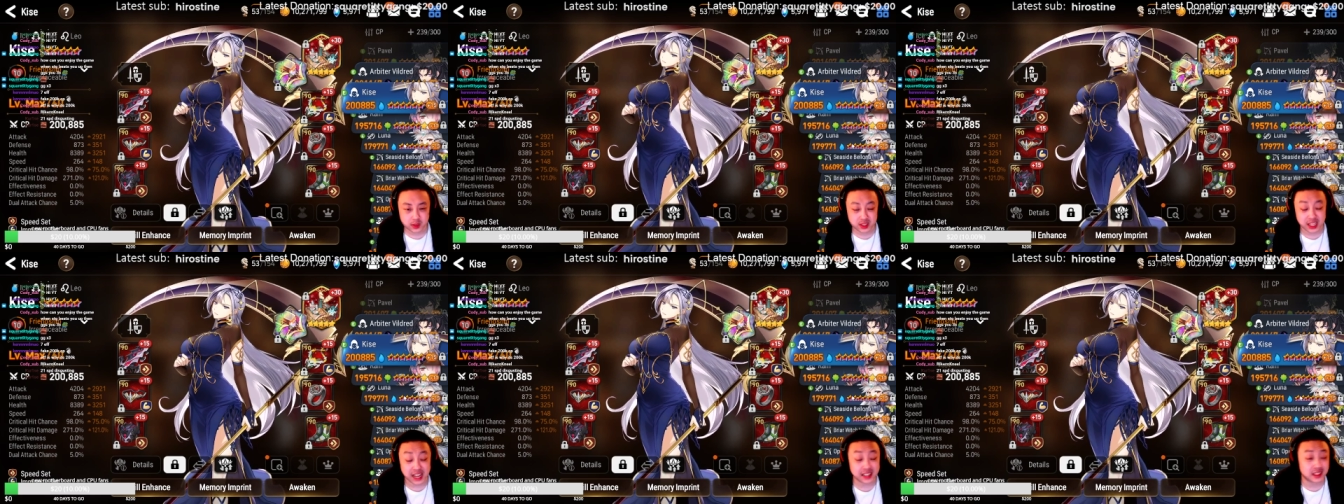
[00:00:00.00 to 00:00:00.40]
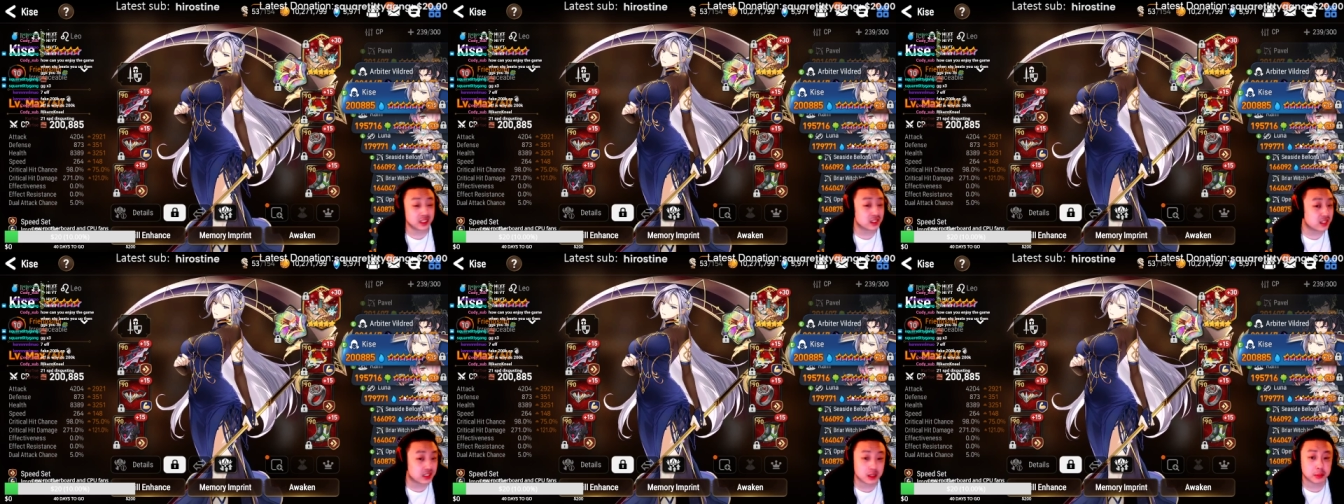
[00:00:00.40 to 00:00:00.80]

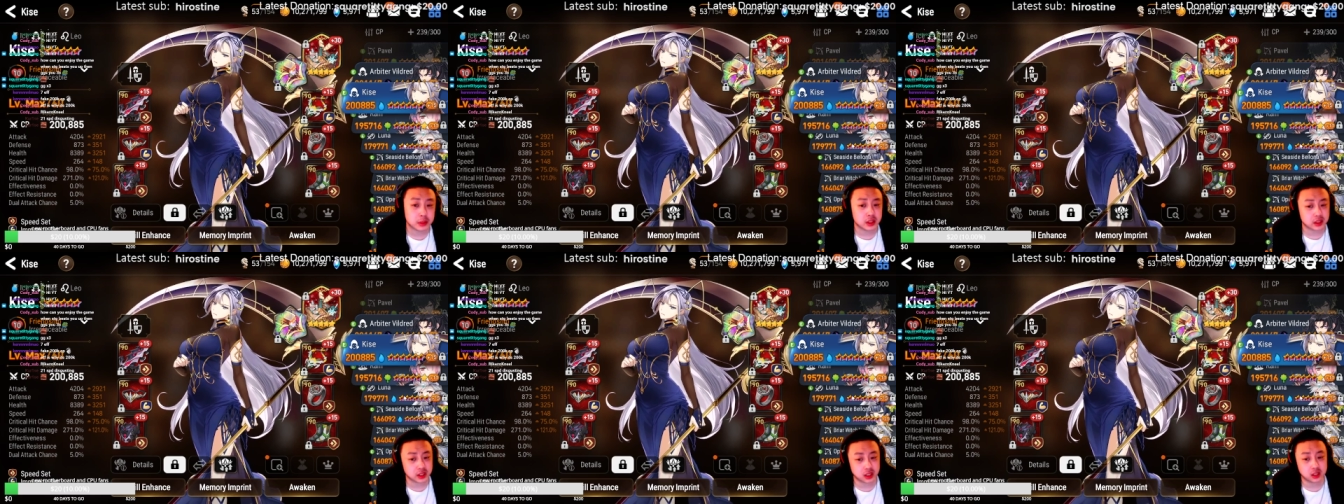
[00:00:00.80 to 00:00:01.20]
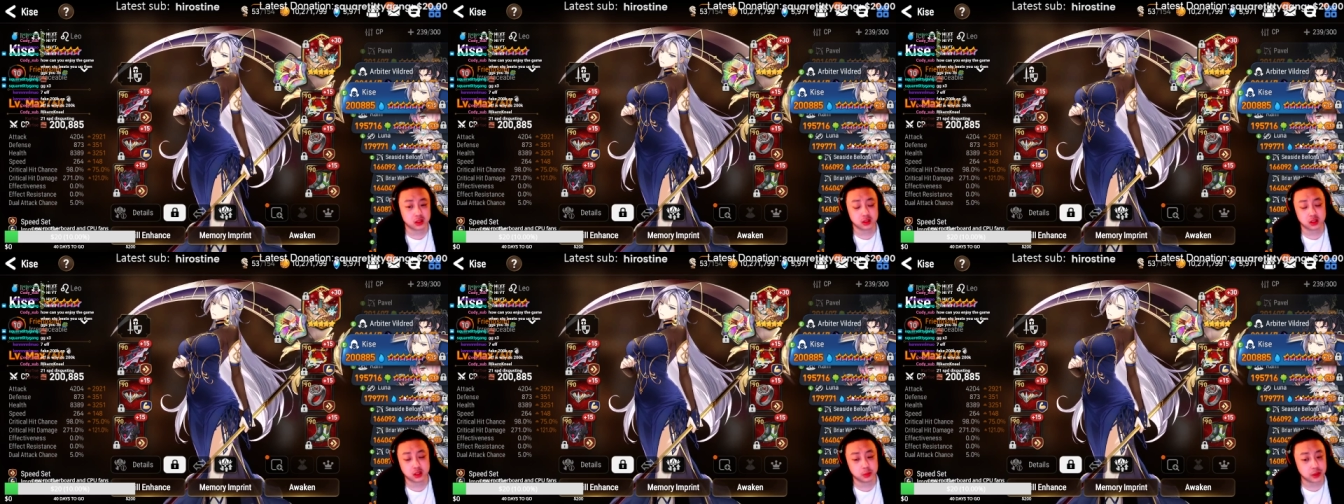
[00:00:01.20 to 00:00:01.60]
Technically Amelia
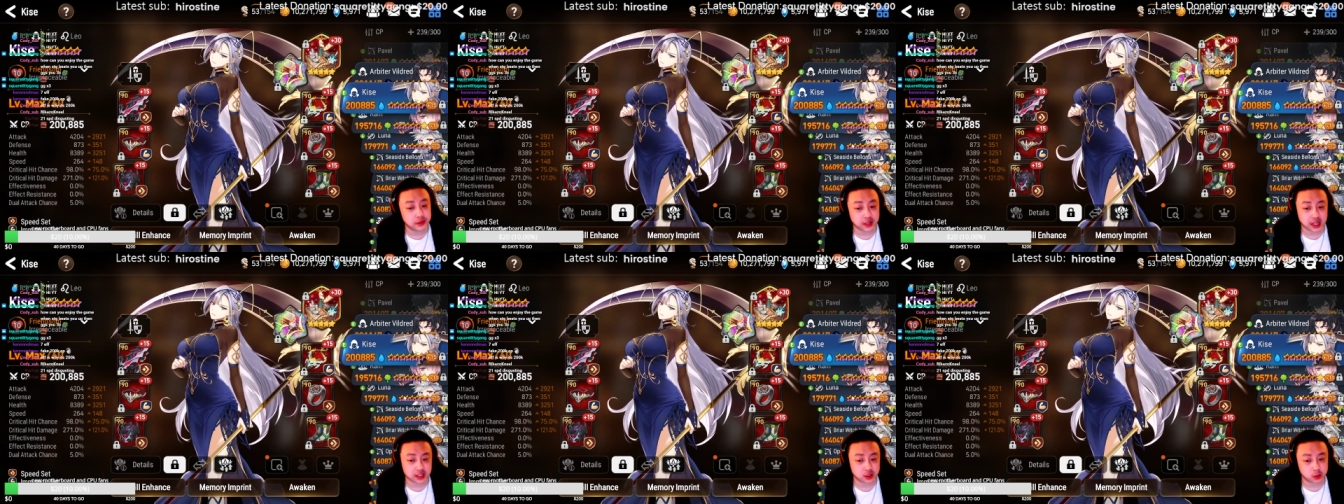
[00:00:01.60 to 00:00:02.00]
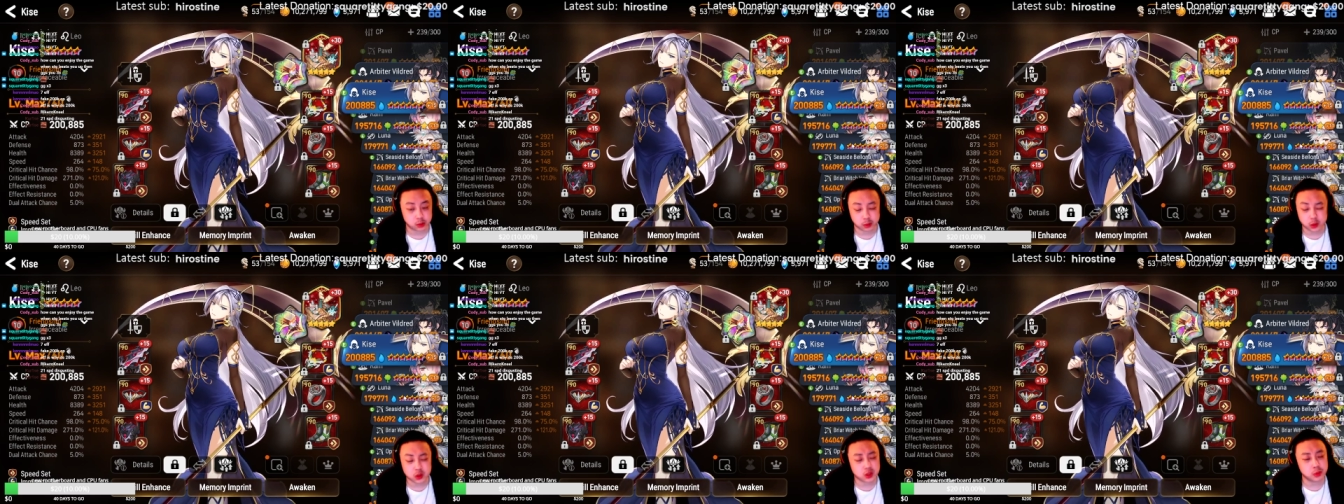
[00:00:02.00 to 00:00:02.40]
can be faster,
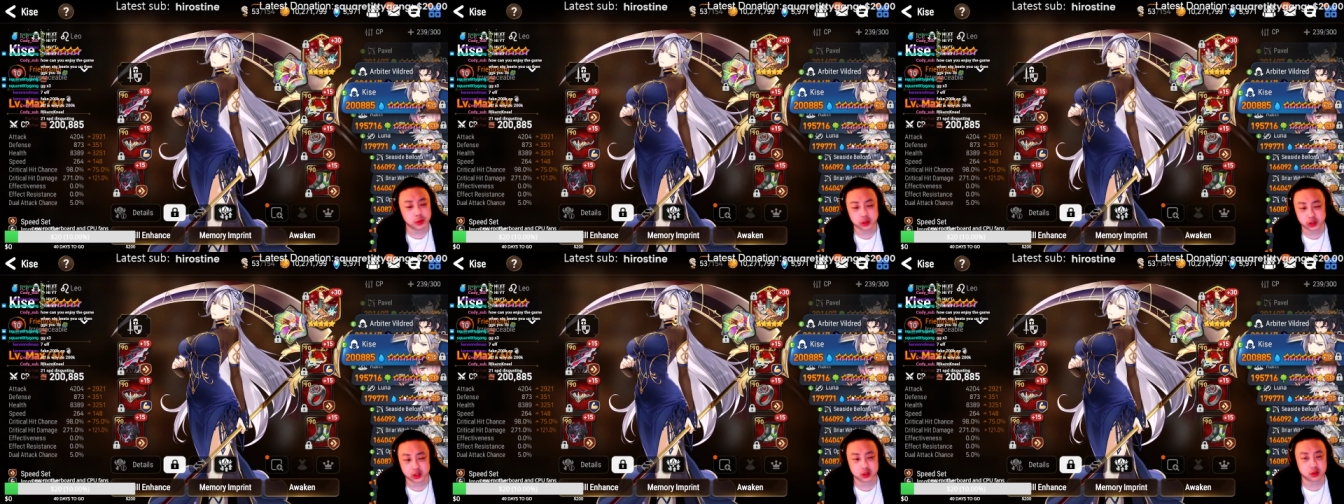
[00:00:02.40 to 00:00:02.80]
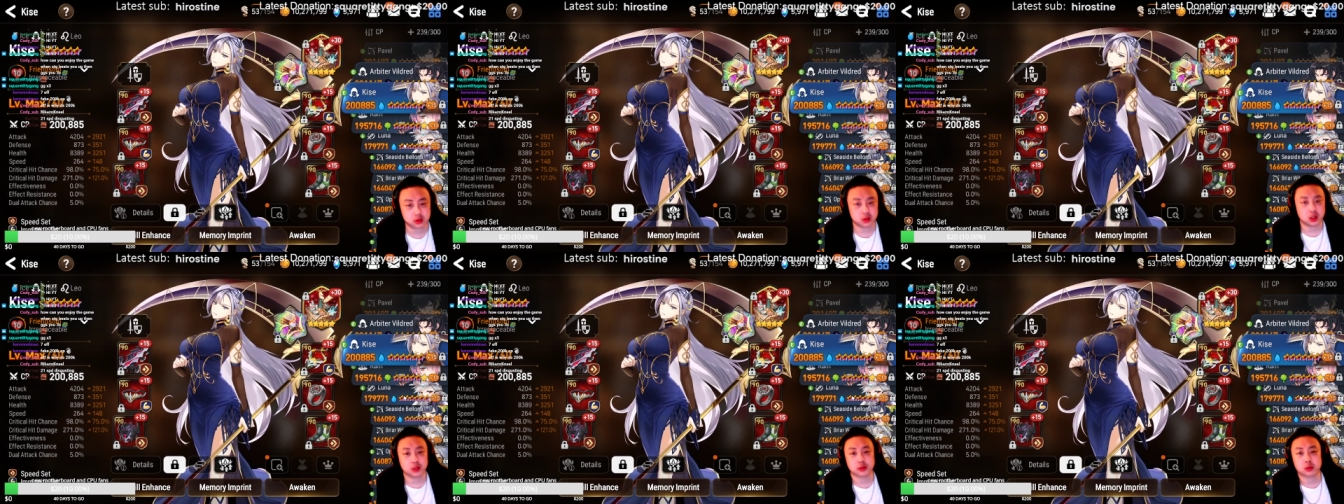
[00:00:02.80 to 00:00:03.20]
but most
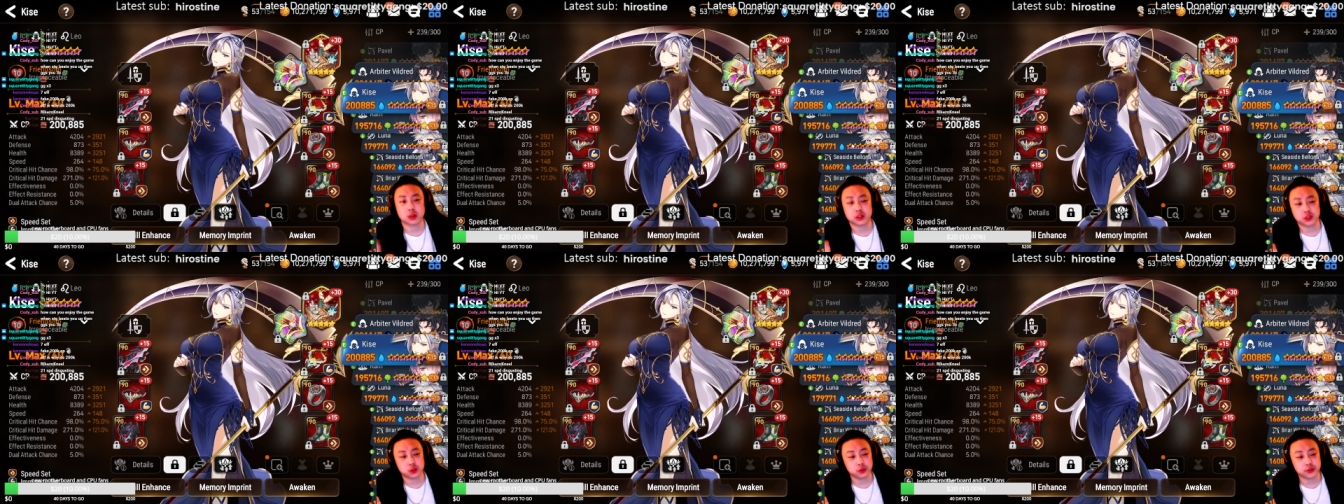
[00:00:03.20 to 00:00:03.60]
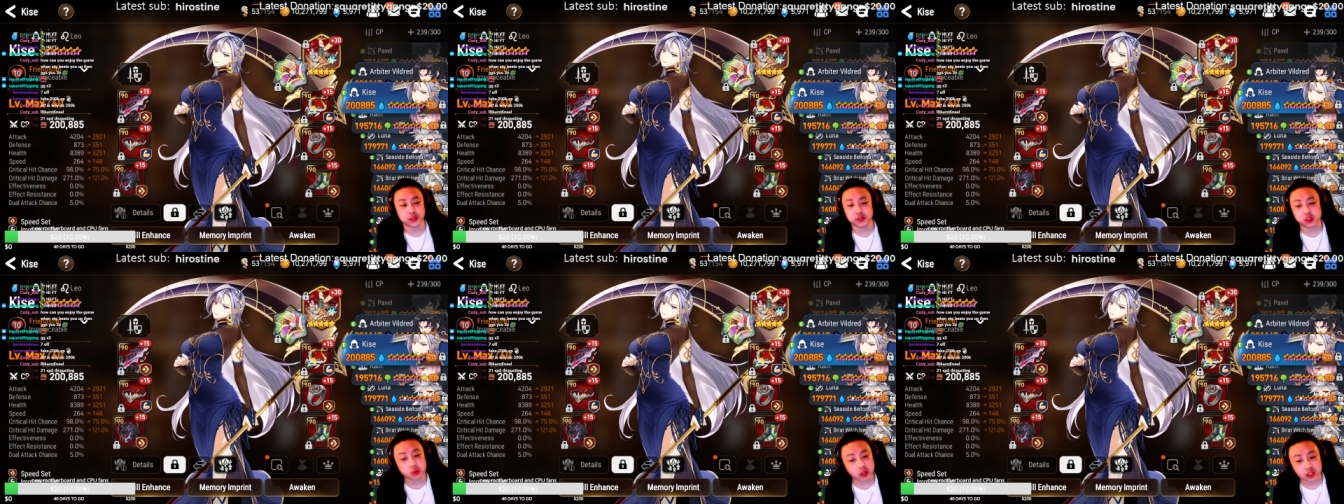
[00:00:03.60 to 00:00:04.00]
Amelias hover around the
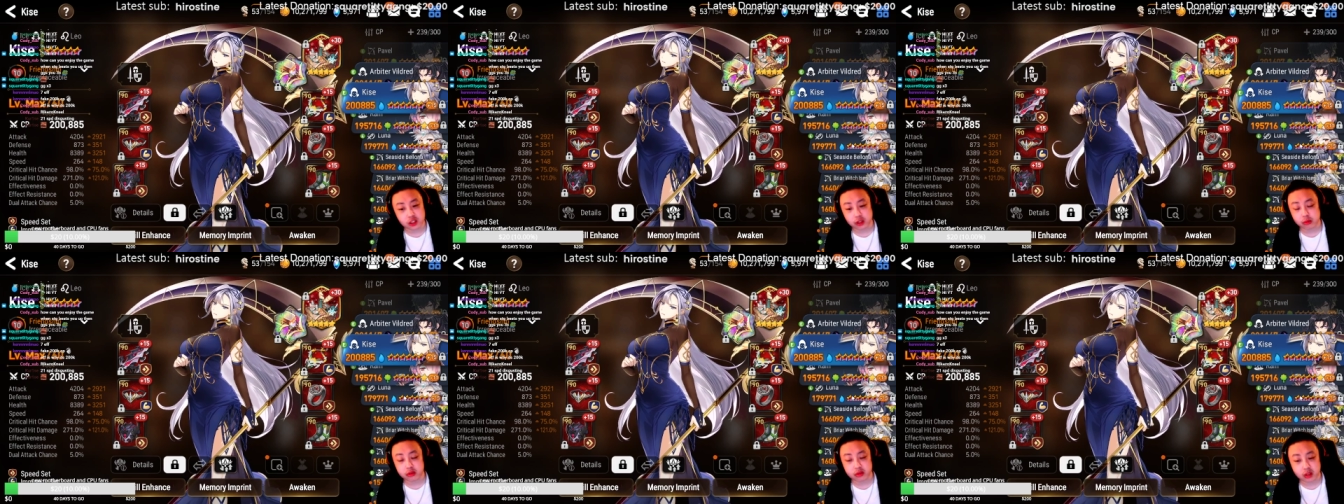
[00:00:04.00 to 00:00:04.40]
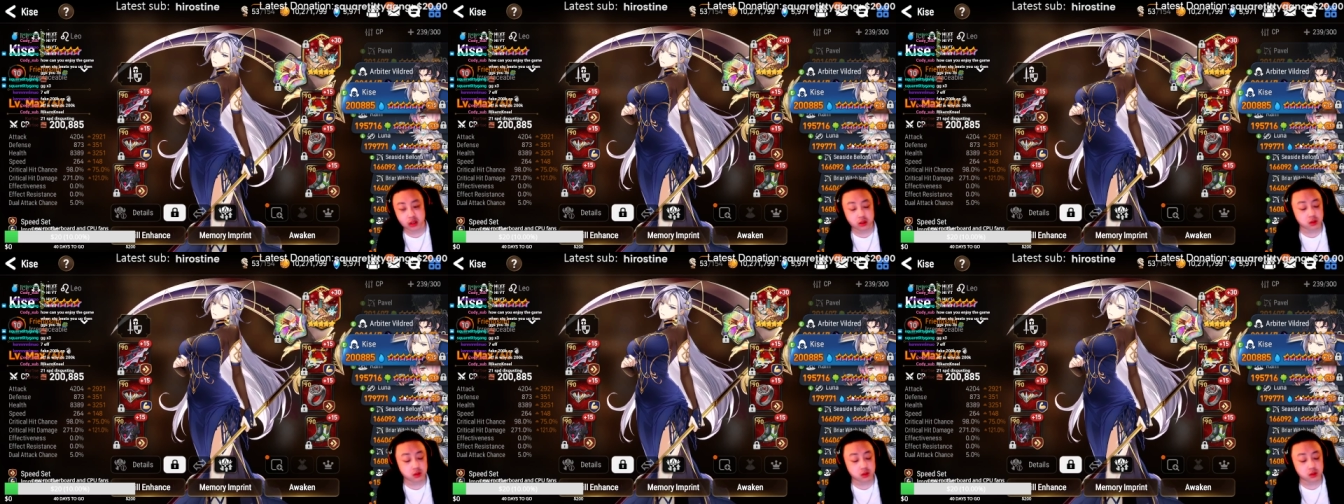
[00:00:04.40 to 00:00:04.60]
250 range, I would say.